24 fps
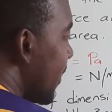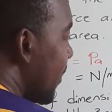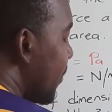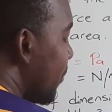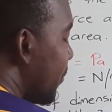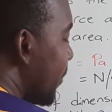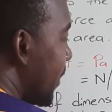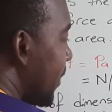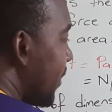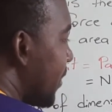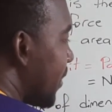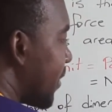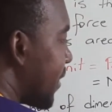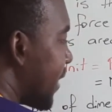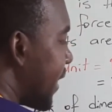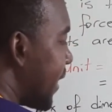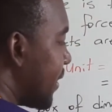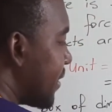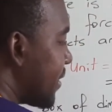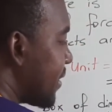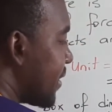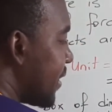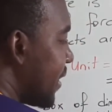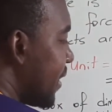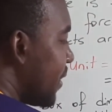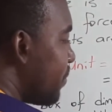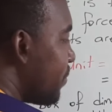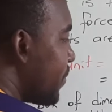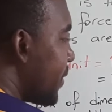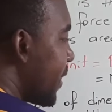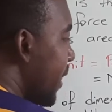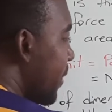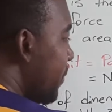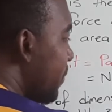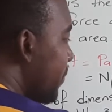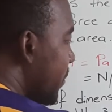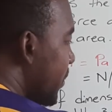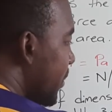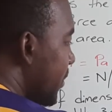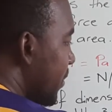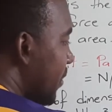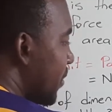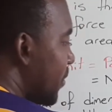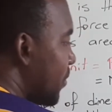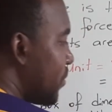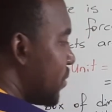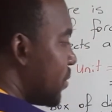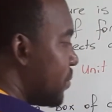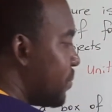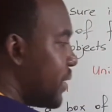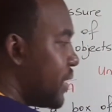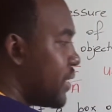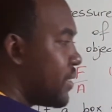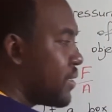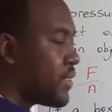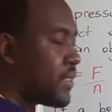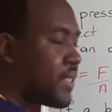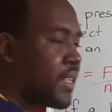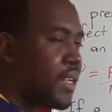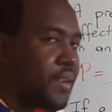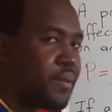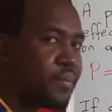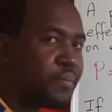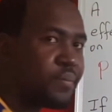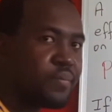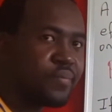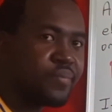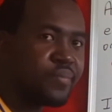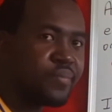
when they're at the same depth will be the same?